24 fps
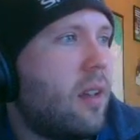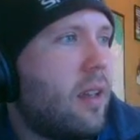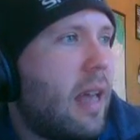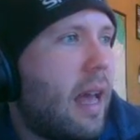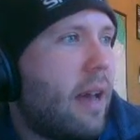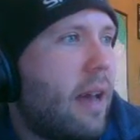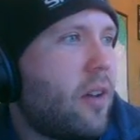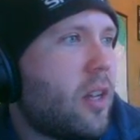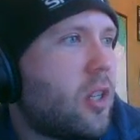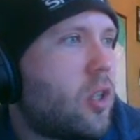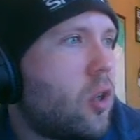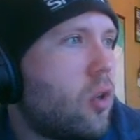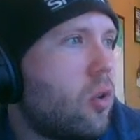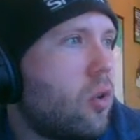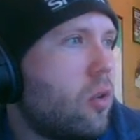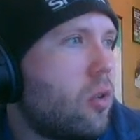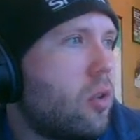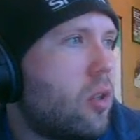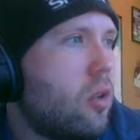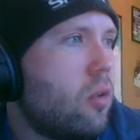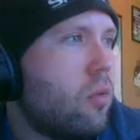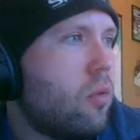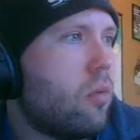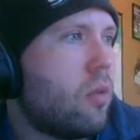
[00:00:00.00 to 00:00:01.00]
Have I told
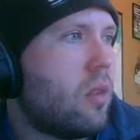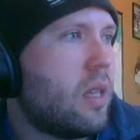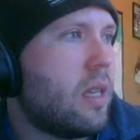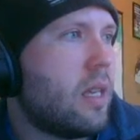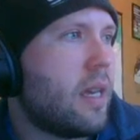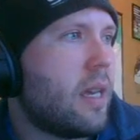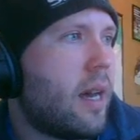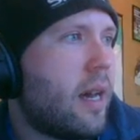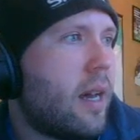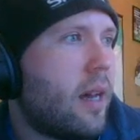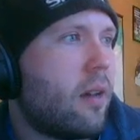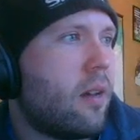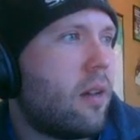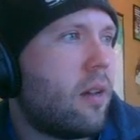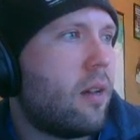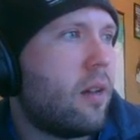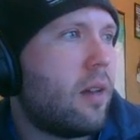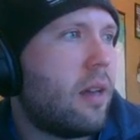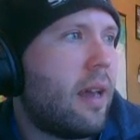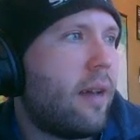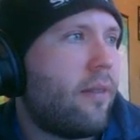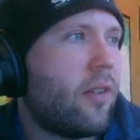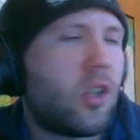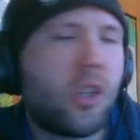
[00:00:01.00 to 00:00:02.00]
you the uh,
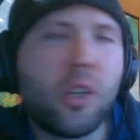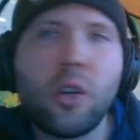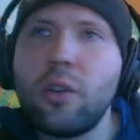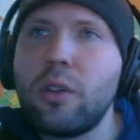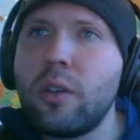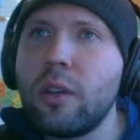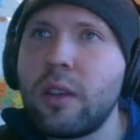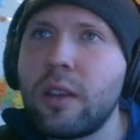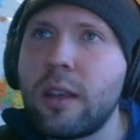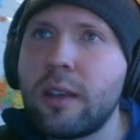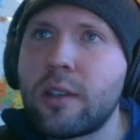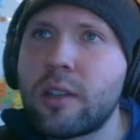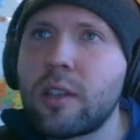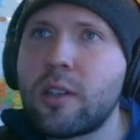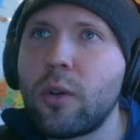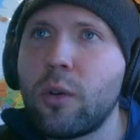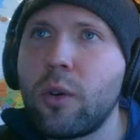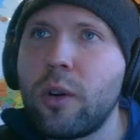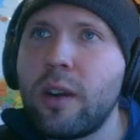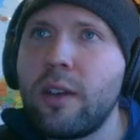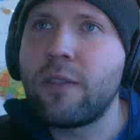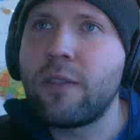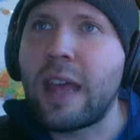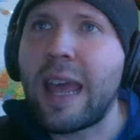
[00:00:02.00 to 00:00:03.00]
Have I told you the
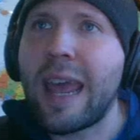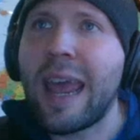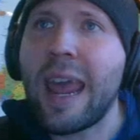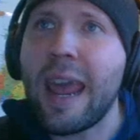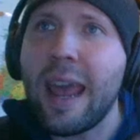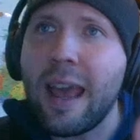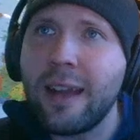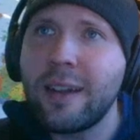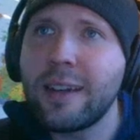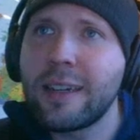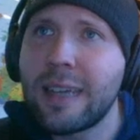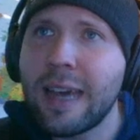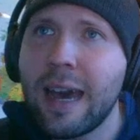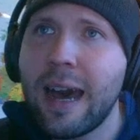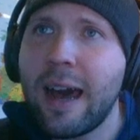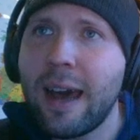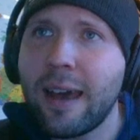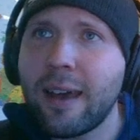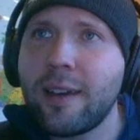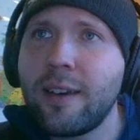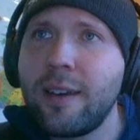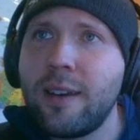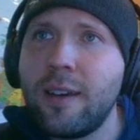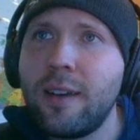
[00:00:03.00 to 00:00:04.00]
story hand
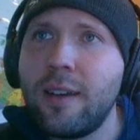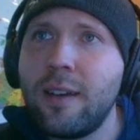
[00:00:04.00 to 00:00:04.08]
guy